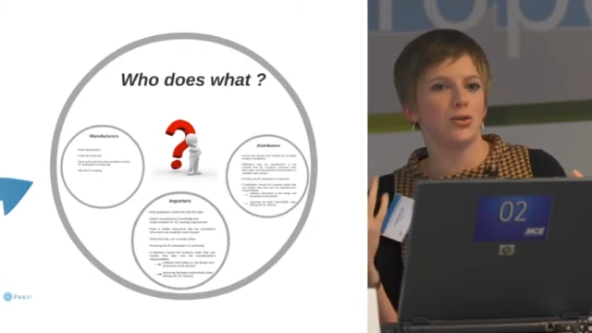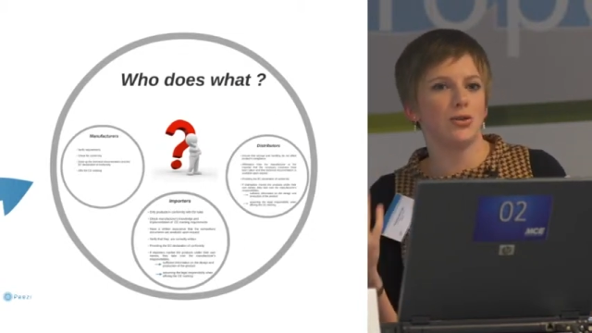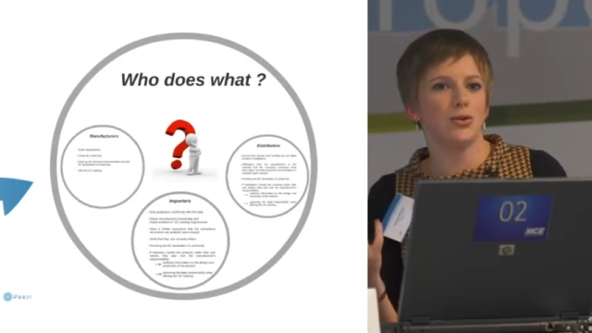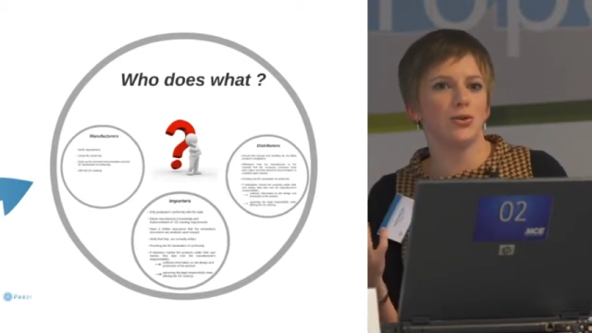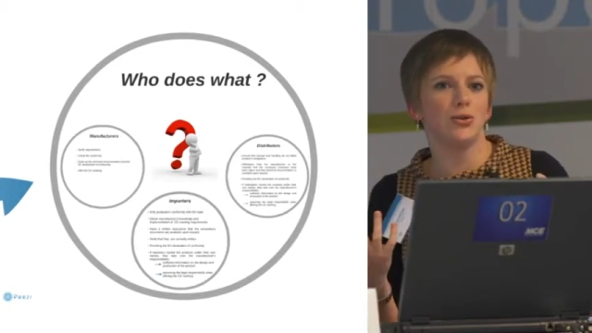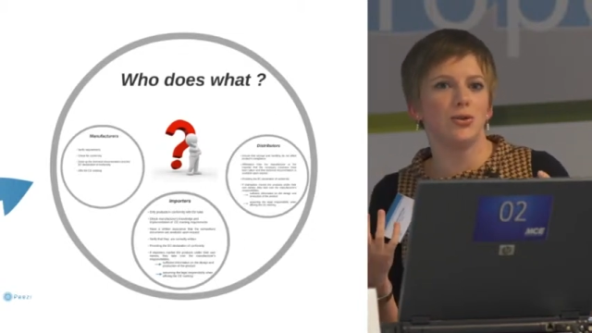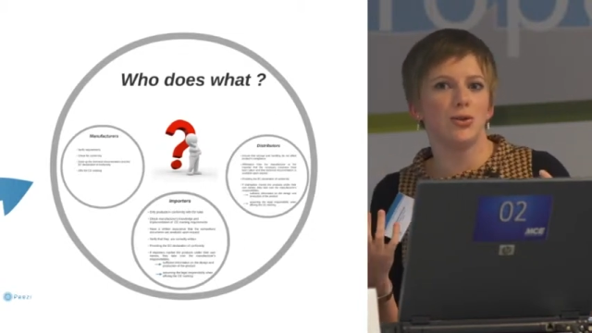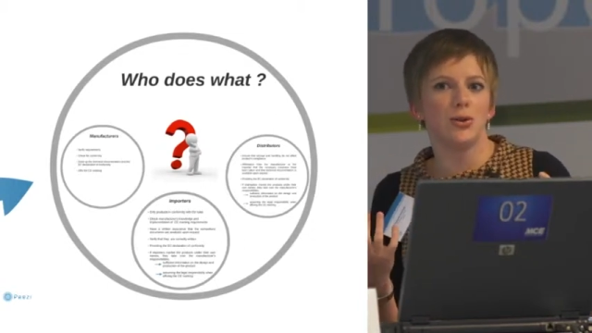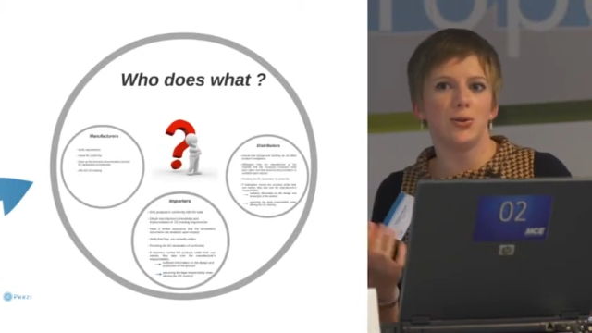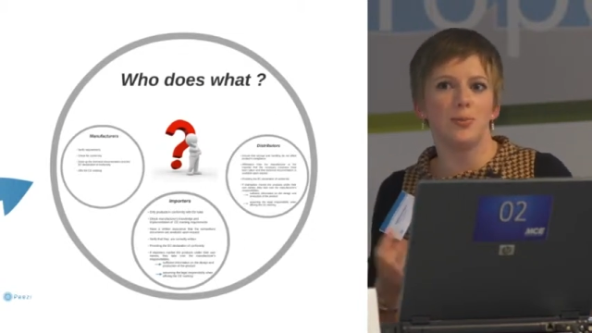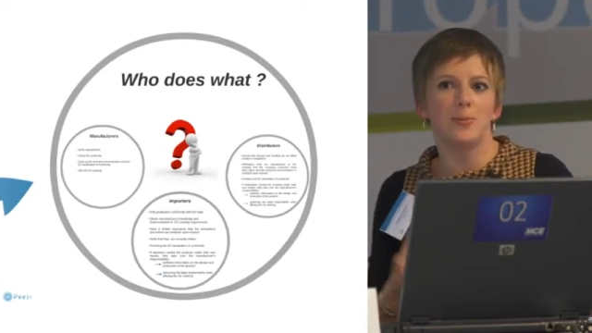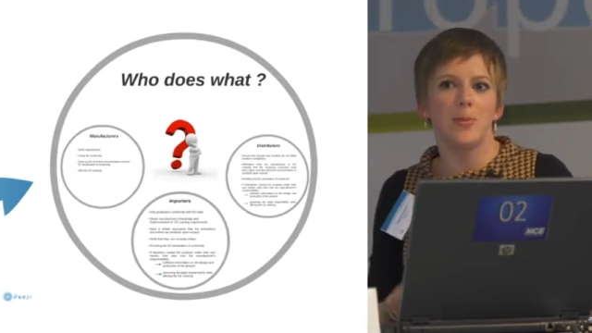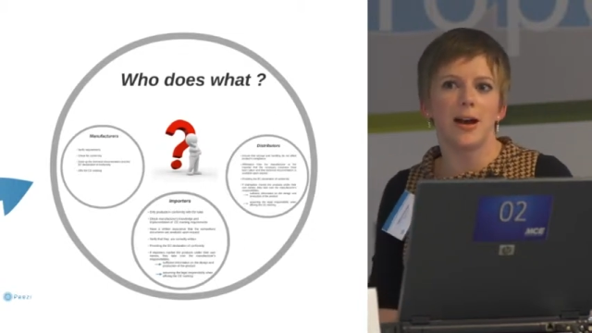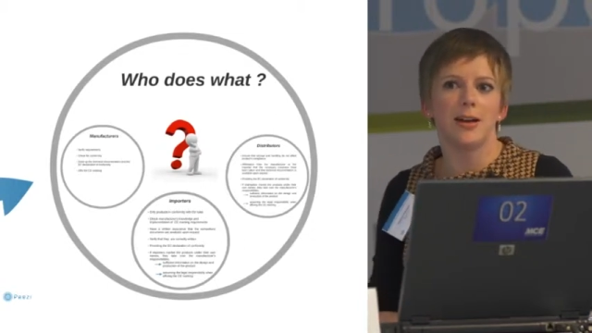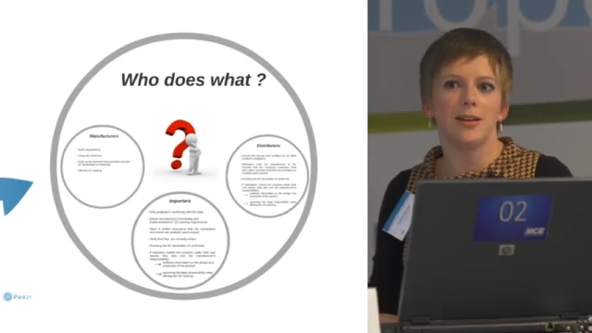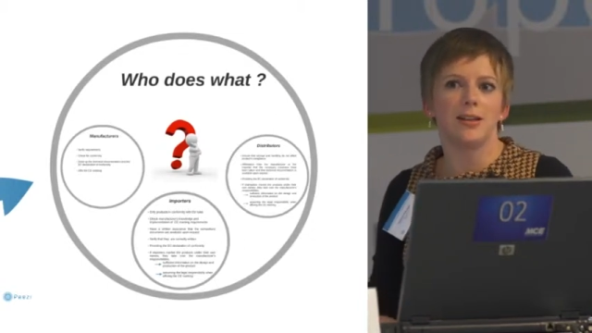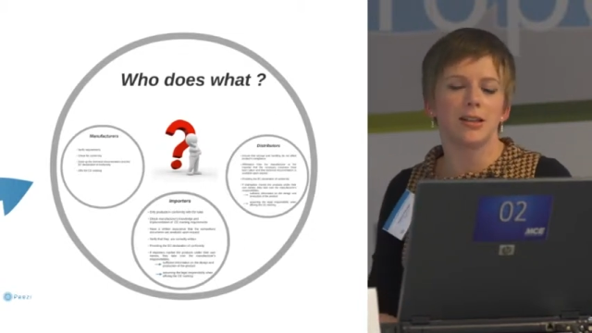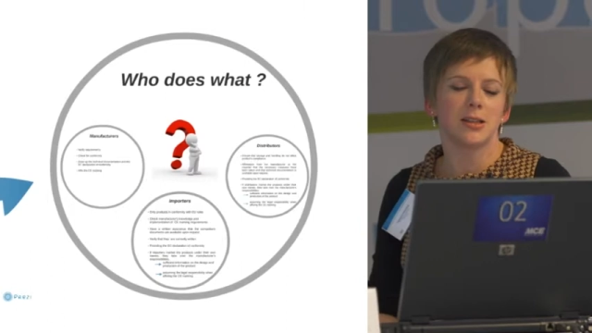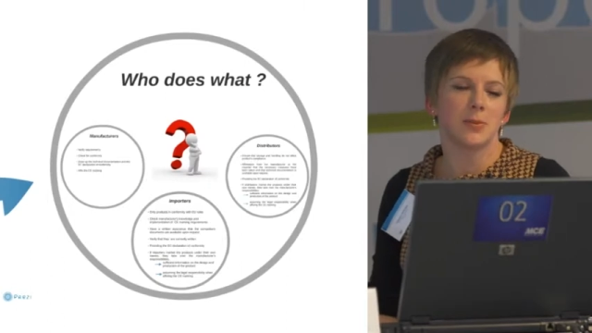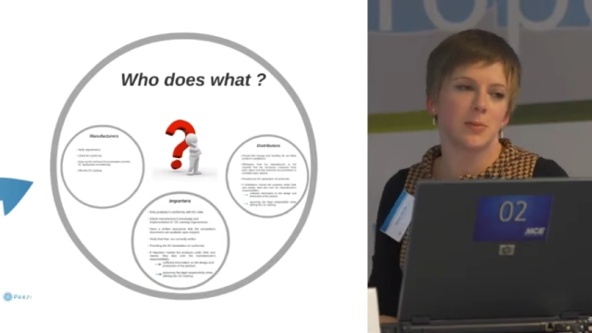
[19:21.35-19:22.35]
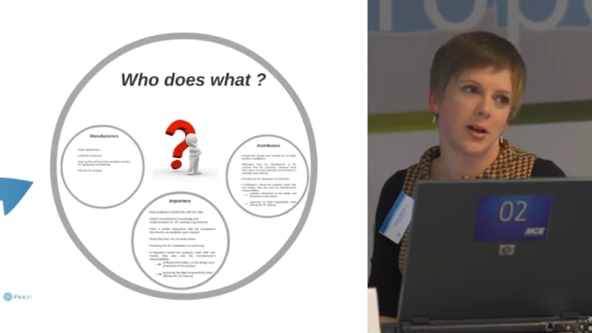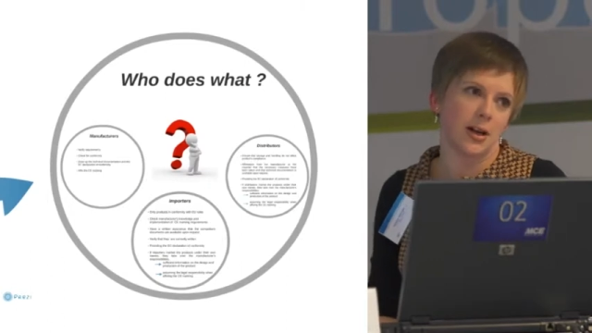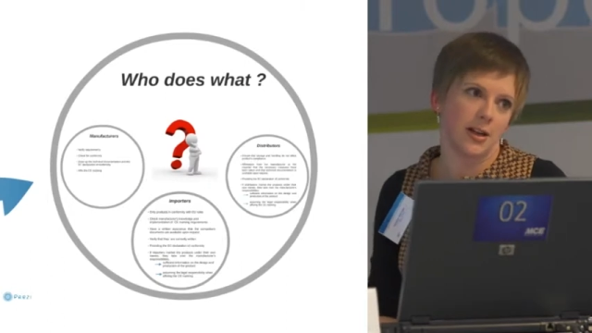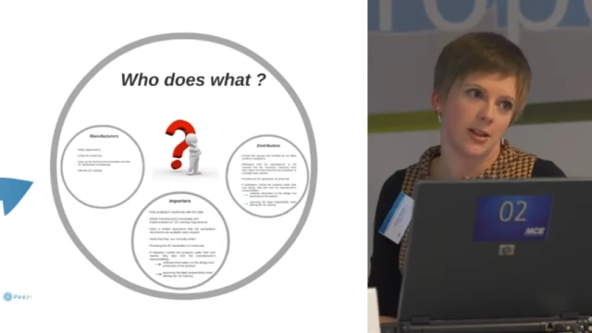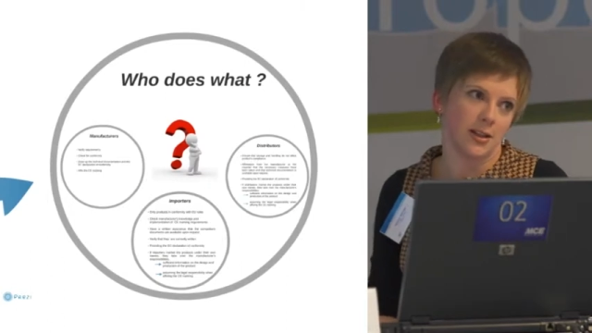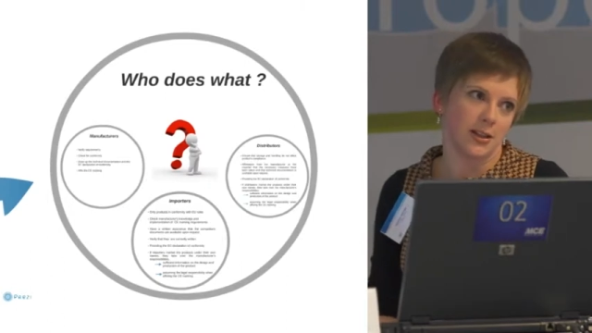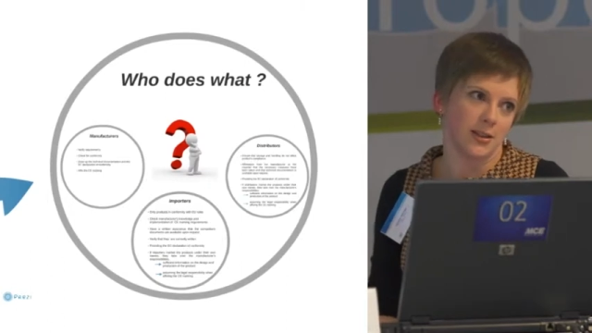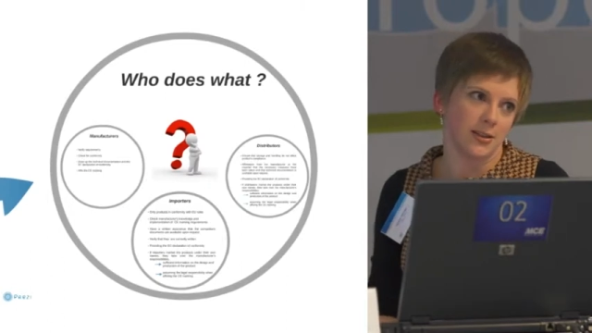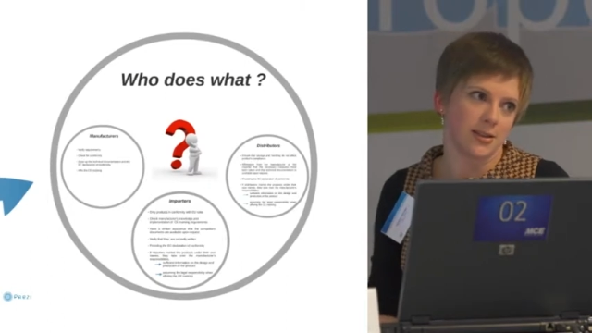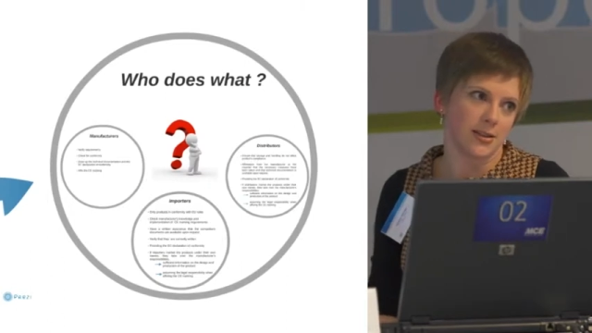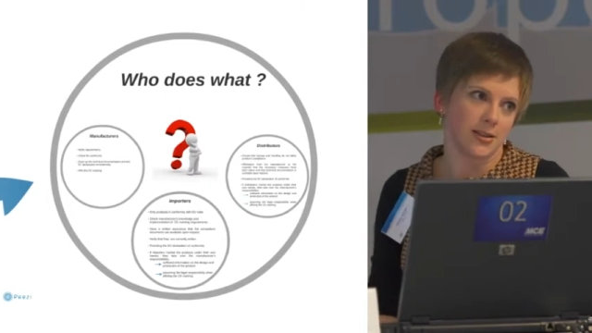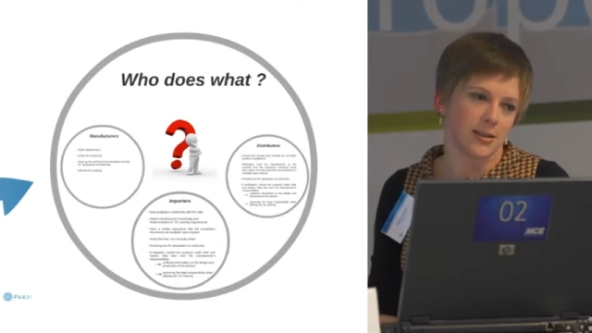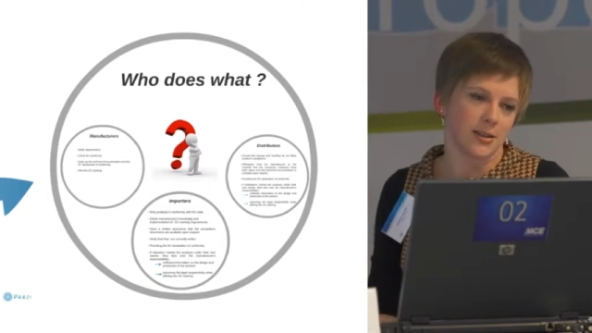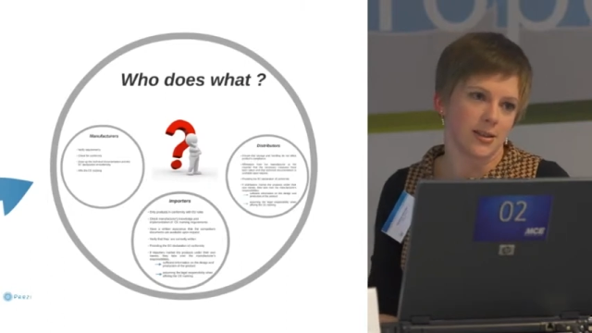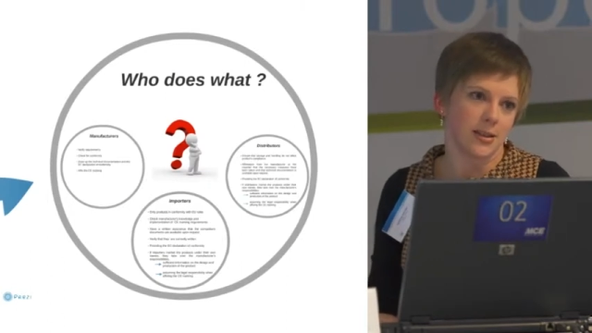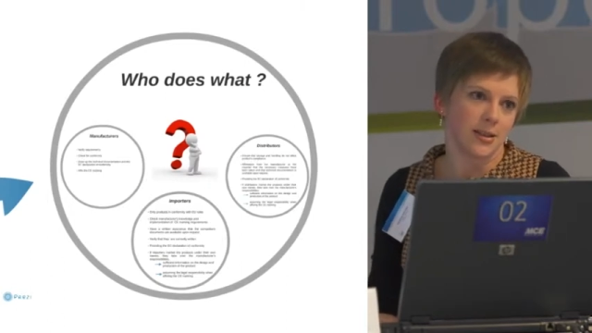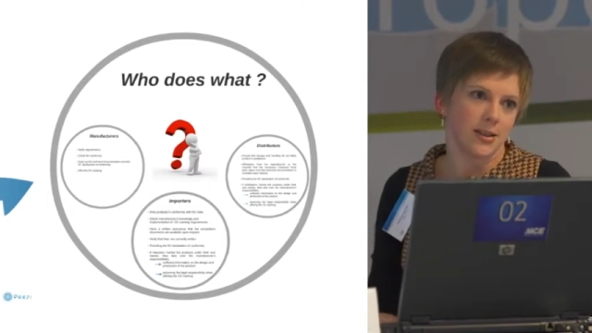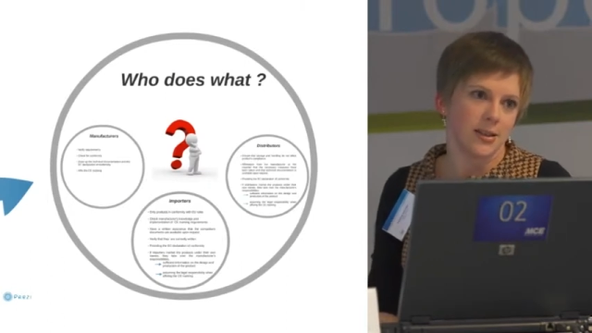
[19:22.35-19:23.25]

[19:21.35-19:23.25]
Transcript: to a bad experience.